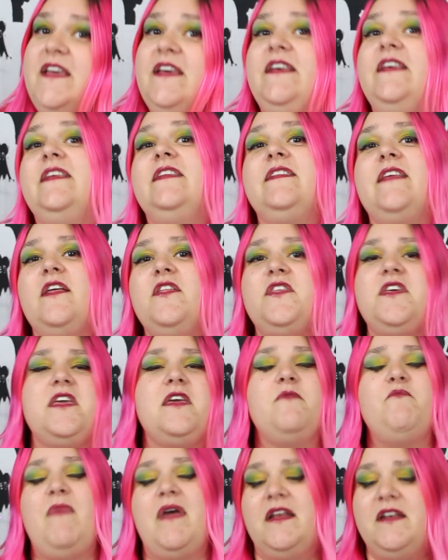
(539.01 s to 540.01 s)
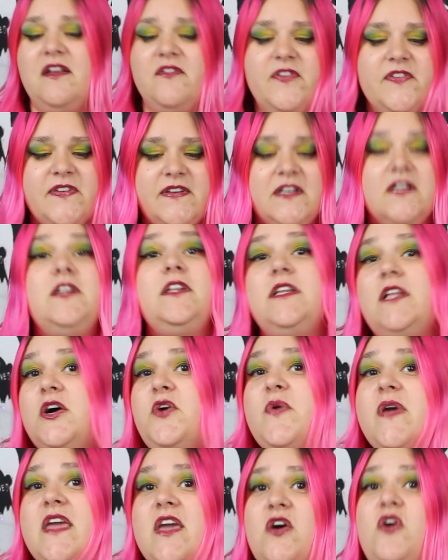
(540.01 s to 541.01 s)
is the magnificent
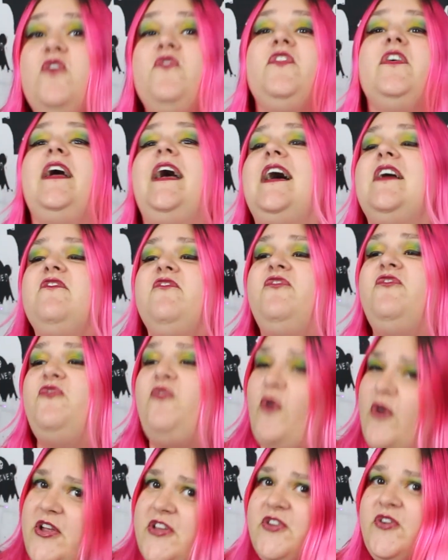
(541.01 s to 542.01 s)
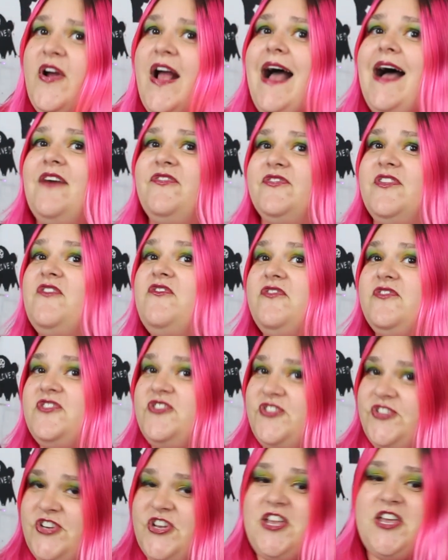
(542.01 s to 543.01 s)
Chloe over at Voidcraft.
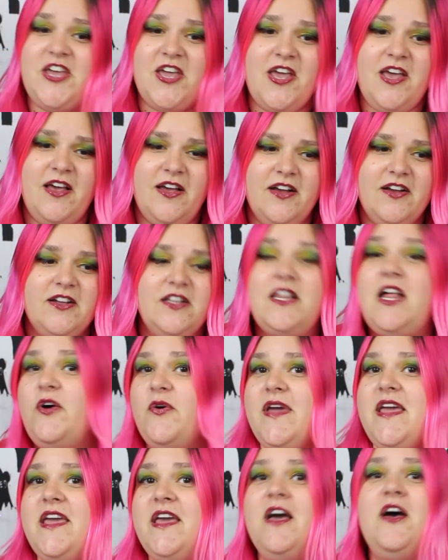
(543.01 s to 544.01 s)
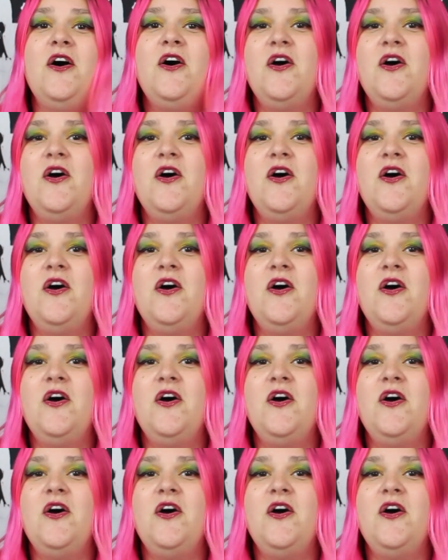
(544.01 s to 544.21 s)
She, Chloe,